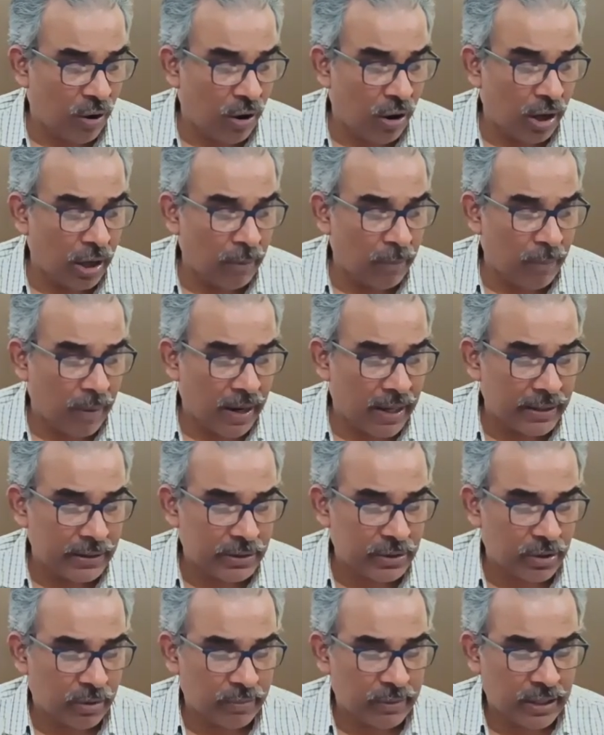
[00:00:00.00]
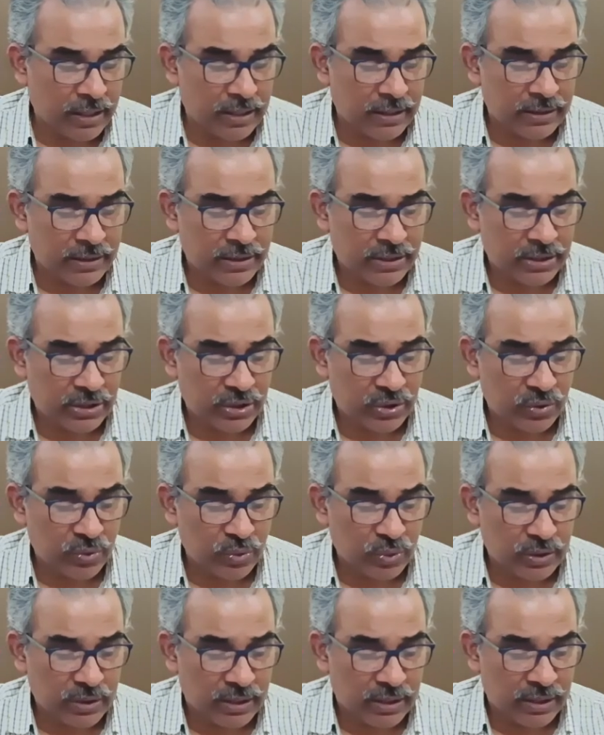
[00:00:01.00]
all parts of the
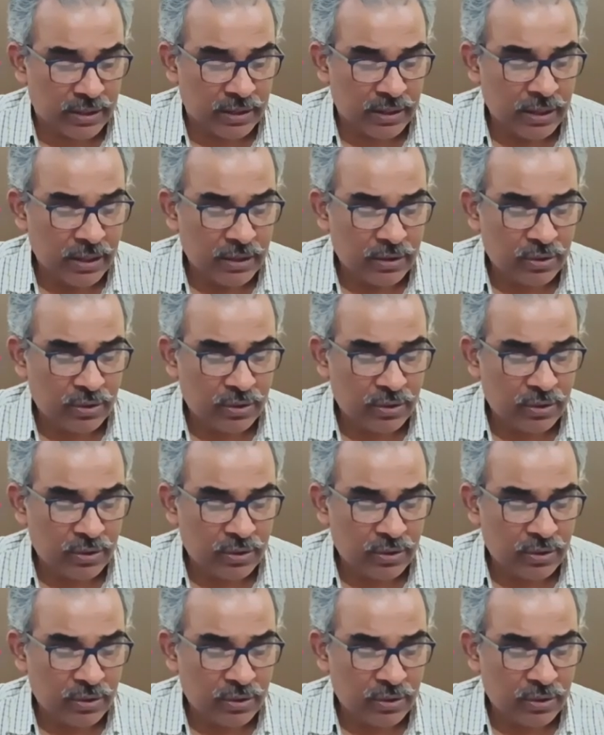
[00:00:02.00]
Constitution